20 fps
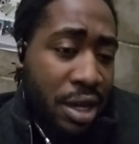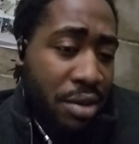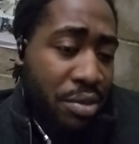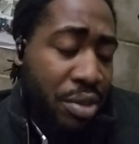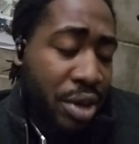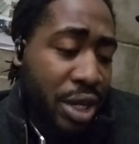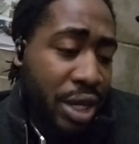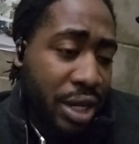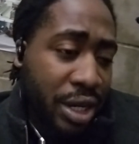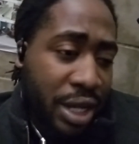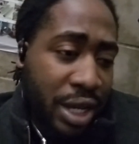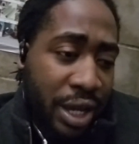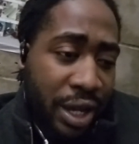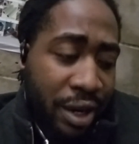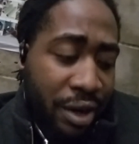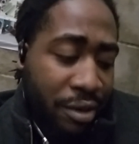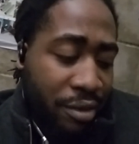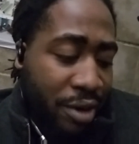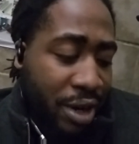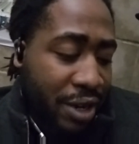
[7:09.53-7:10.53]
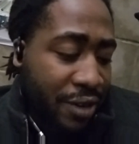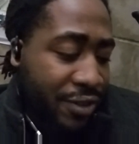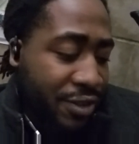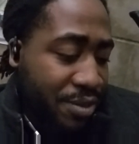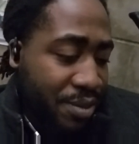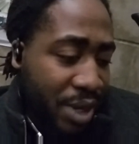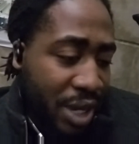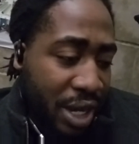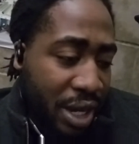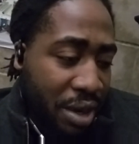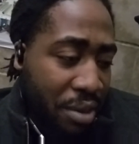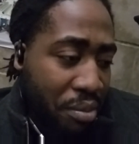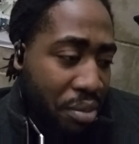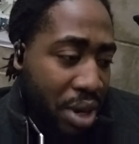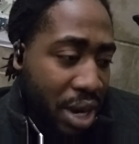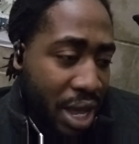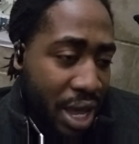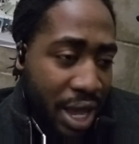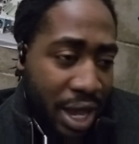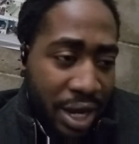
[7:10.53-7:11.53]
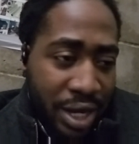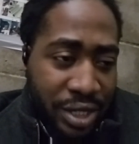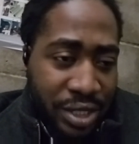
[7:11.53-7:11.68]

But yeah, the refs, man, blind